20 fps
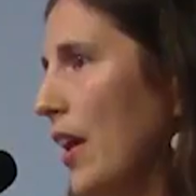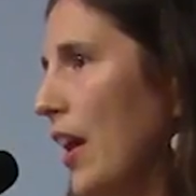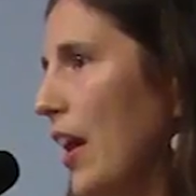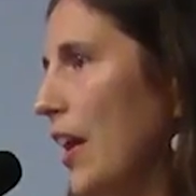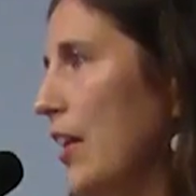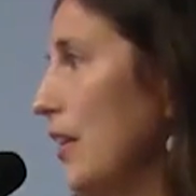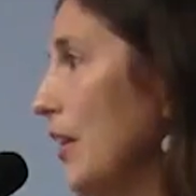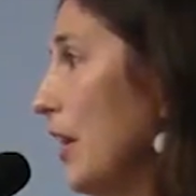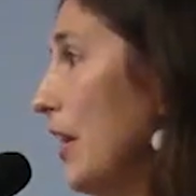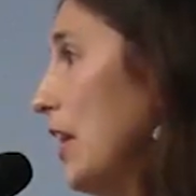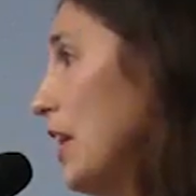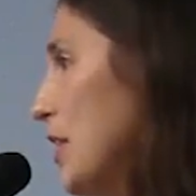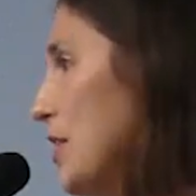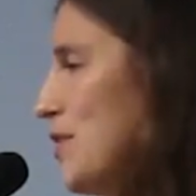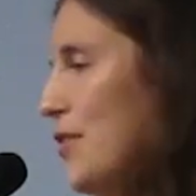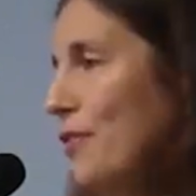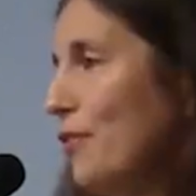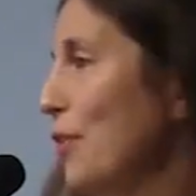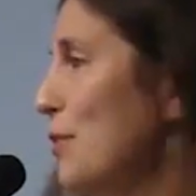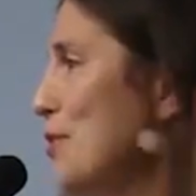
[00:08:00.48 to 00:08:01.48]
lineage
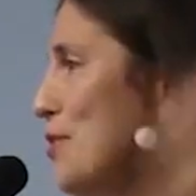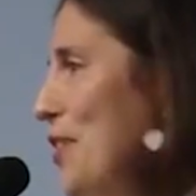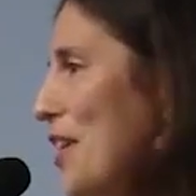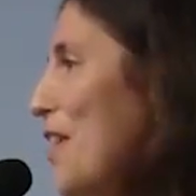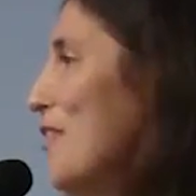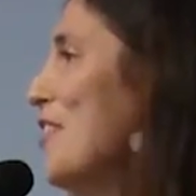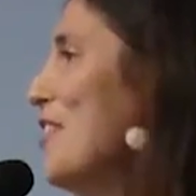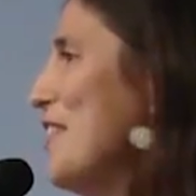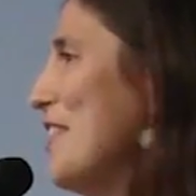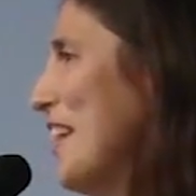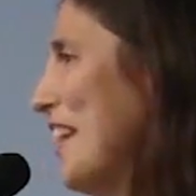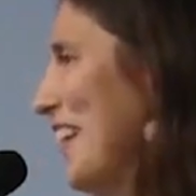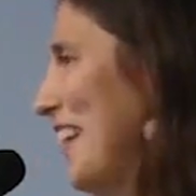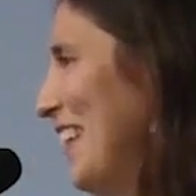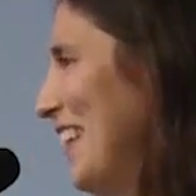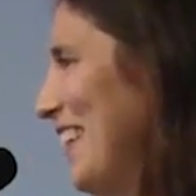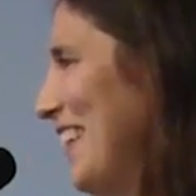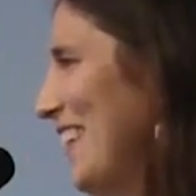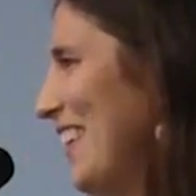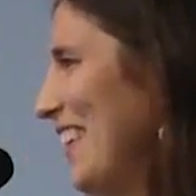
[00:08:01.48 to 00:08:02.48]
and future,
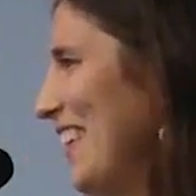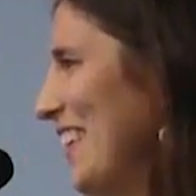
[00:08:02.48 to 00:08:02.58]
everything.